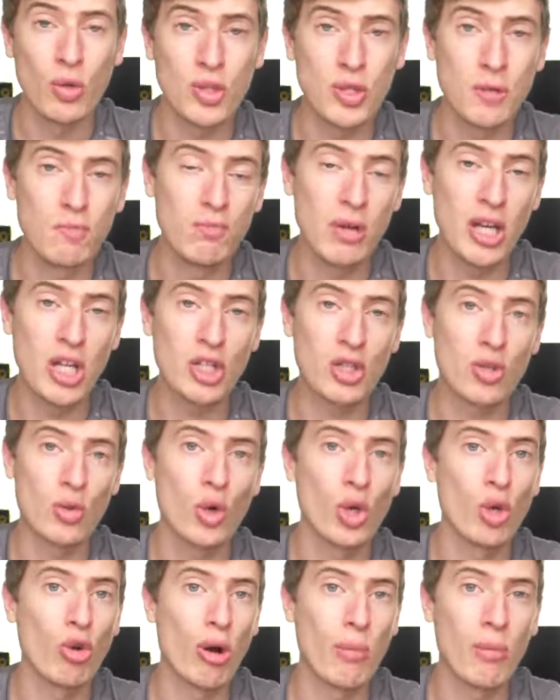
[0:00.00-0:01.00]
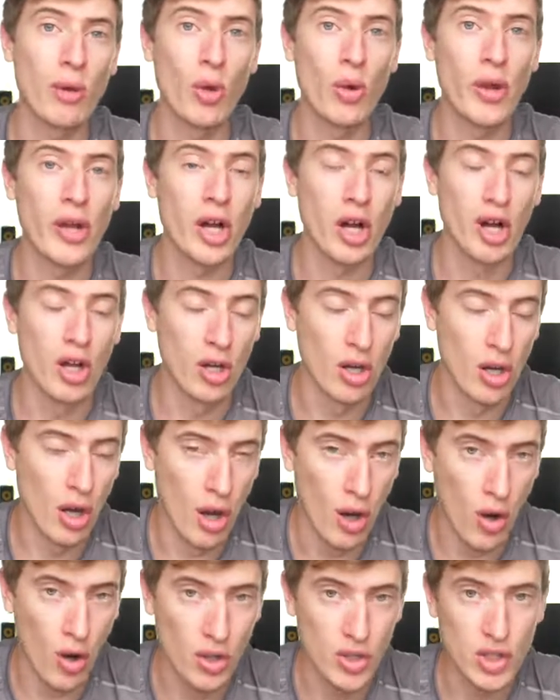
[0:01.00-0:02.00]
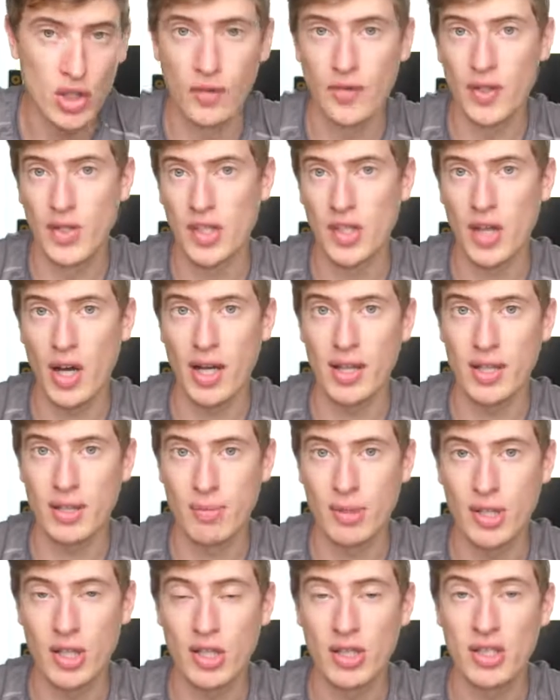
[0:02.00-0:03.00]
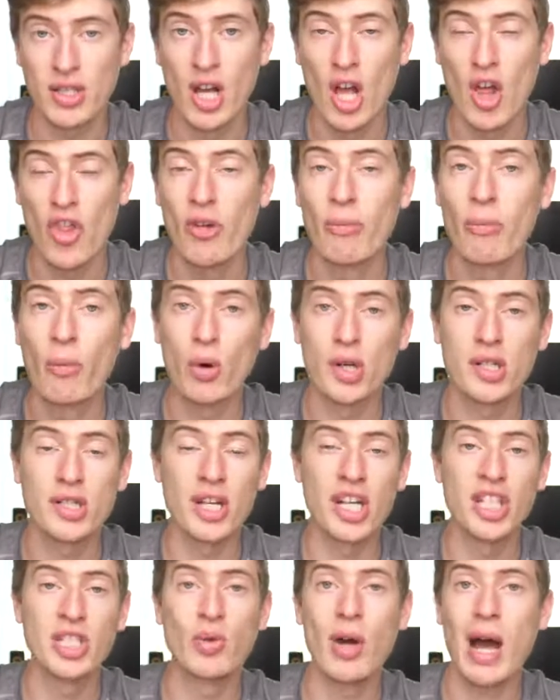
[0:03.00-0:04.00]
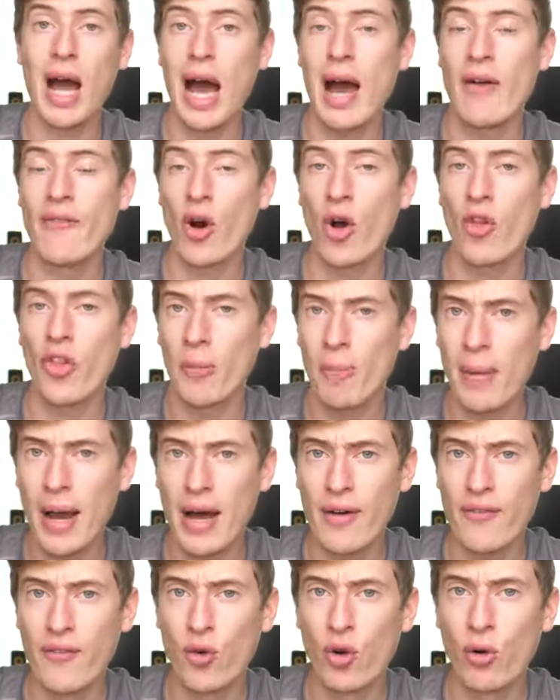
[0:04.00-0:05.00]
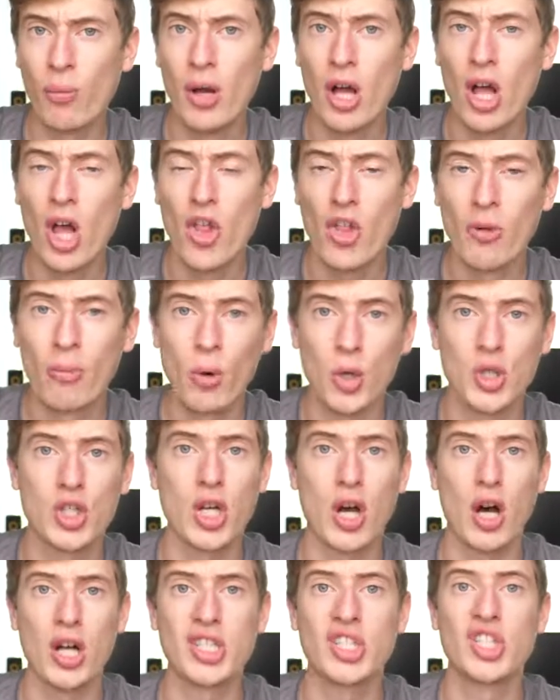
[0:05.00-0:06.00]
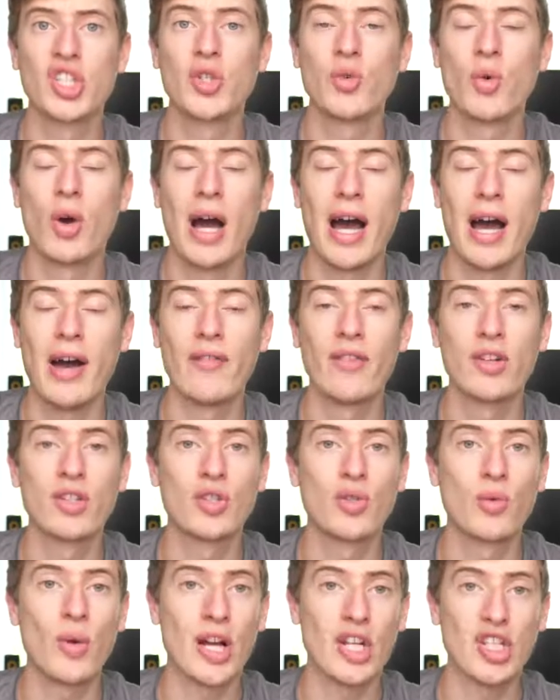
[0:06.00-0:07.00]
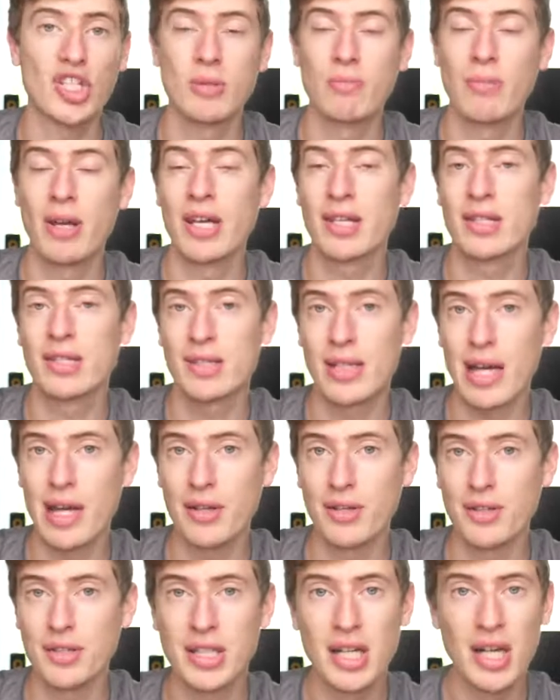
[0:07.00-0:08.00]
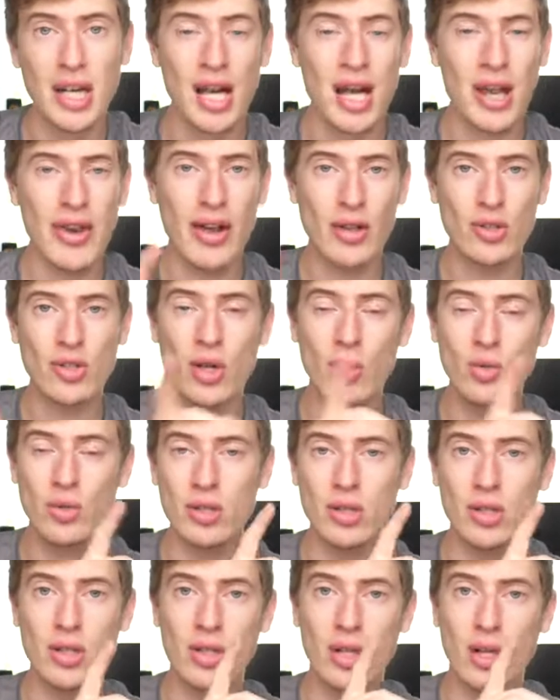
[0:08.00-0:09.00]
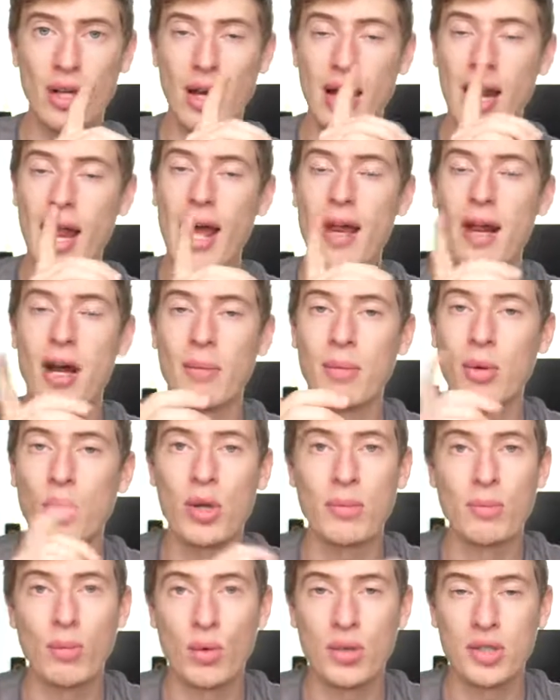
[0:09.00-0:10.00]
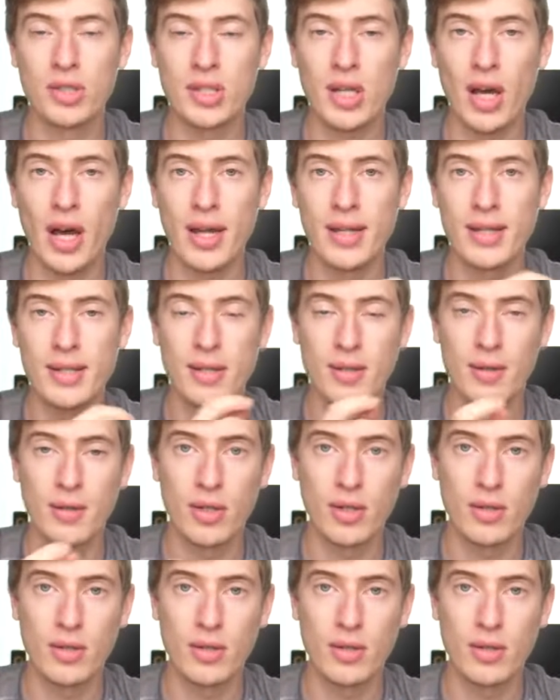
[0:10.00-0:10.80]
want to make sure you're uploading a lot of designs, because the more designs you have on the platform, the more chances you have to actually make sales. Now, don't let uploading more designs